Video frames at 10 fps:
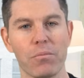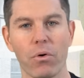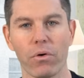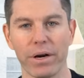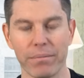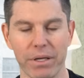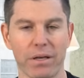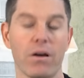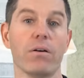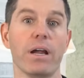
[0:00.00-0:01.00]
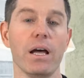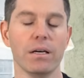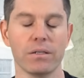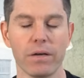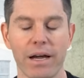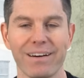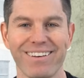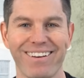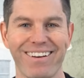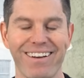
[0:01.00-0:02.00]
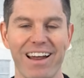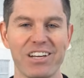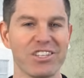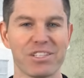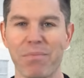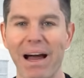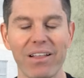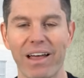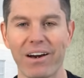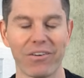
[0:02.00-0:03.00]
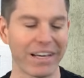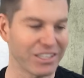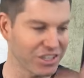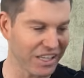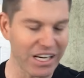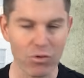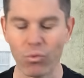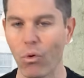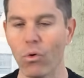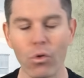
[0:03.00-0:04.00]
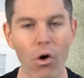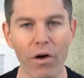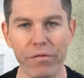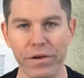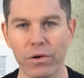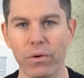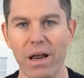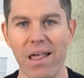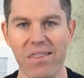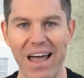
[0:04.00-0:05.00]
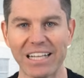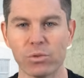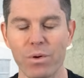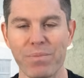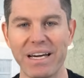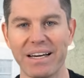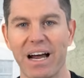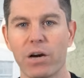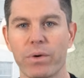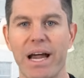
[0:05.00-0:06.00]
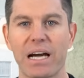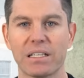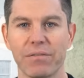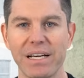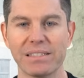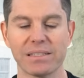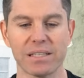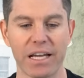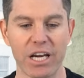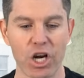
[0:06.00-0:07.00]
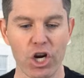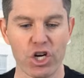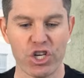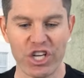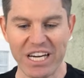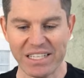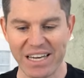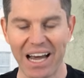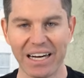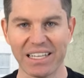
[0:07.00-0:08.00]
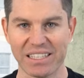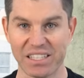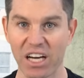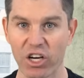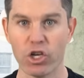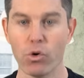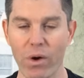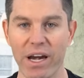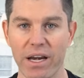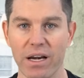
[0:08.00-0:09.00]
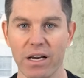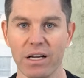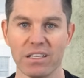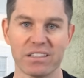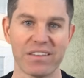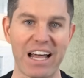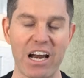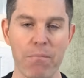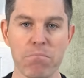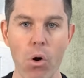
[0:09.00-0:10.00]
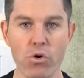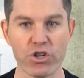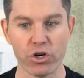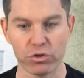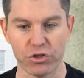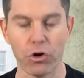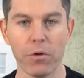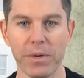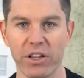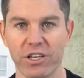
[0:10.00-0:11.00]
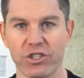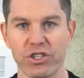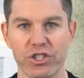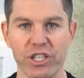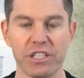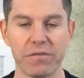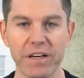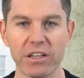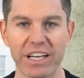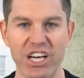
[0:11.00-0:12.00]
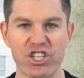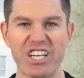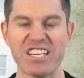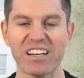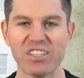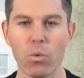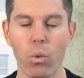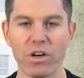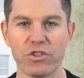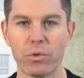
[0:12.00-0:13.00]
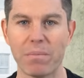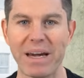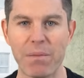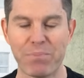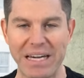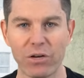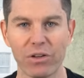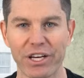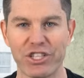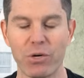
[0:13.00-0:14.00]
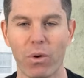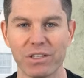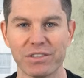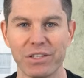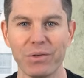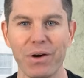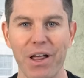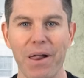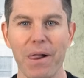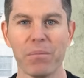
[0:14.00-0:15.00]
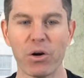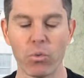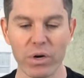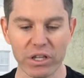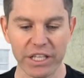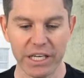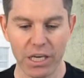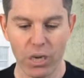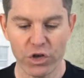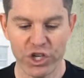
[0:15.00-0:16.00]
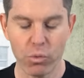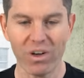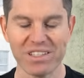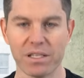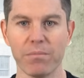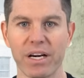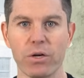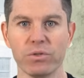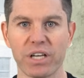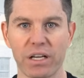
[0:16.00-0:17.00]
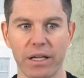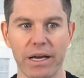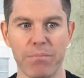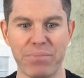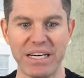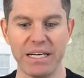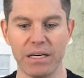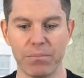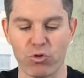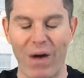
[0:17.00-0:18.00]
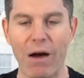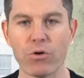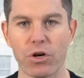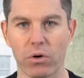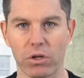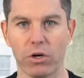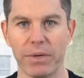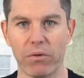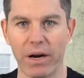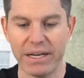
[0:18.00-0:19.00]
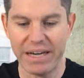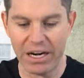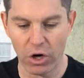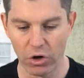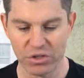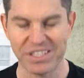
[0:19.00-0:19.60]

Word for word: boring. Be like, oh yeah, okay. And just smile at her, right? Just let it roll off you. That's what being non reactive is. It's like she's not gonna suck you in to that emotional turbulence she's feeling and she doesn't want to. It may appear like she wants to, but really she wants somebody who's going to like be ground her a little bit, right? Get her